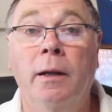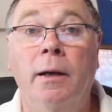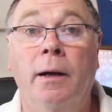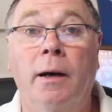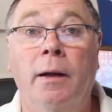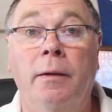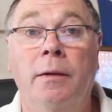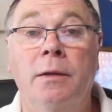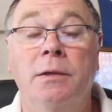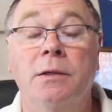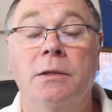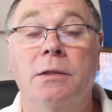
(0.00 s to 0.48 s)

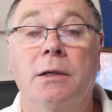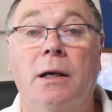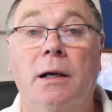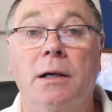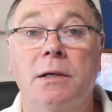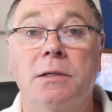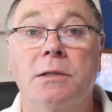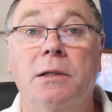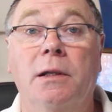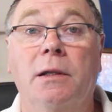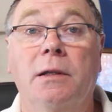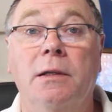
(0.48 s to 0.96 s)
And this is
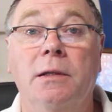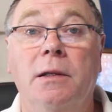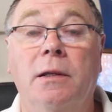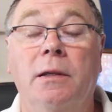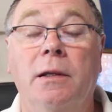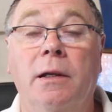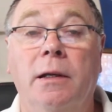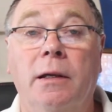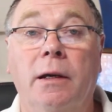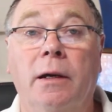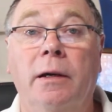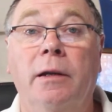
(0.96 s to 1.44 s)
actually
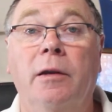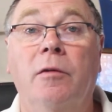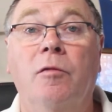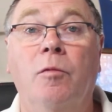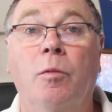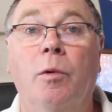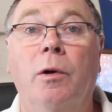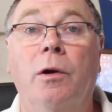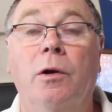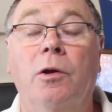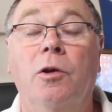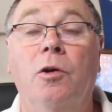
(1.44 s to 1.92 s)
the kind of
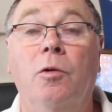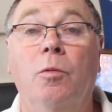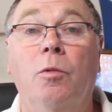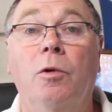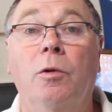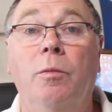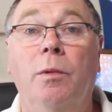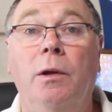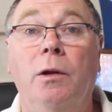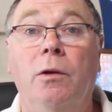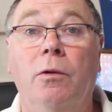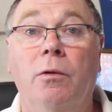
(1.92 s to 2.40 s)
work you
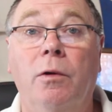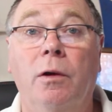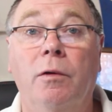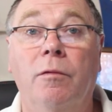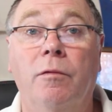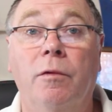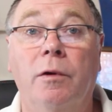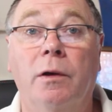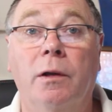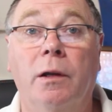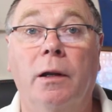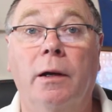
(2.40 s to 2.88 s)
would be doing
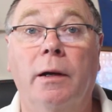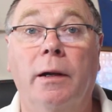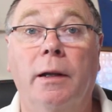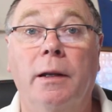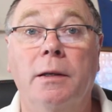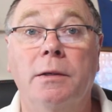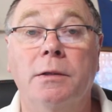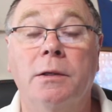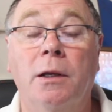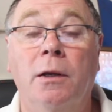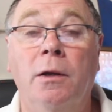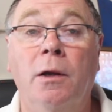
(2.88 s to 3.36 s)
for
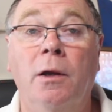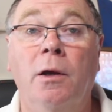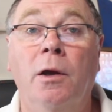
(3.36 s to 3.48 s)
clients.